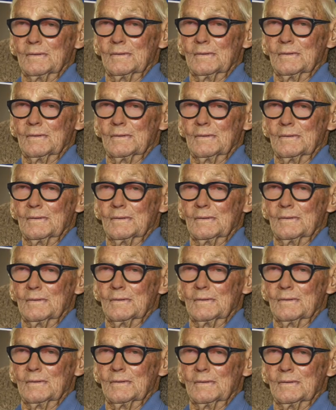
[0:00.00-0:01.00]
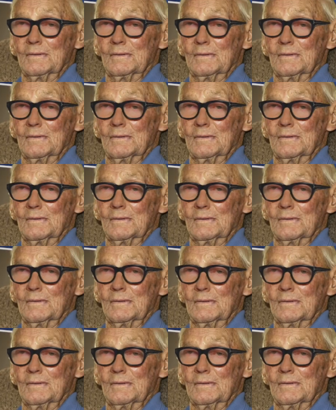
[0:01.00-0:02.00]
(silent)